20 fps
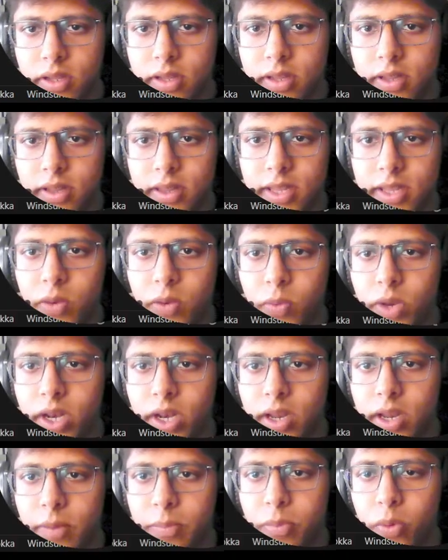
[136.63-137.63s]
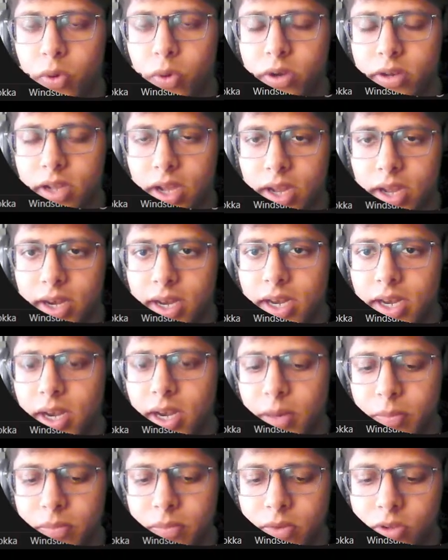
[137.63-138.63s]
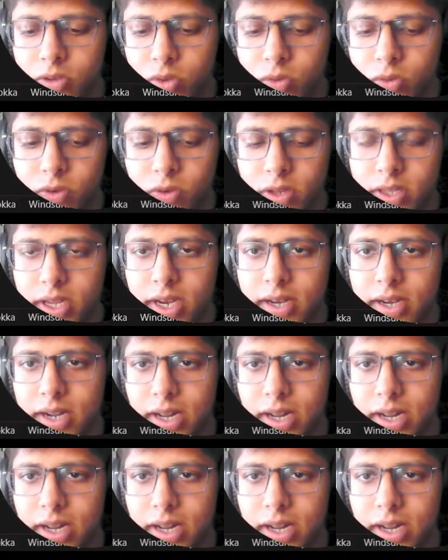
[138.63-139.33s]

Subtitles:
Then we'll import our LLM. So for that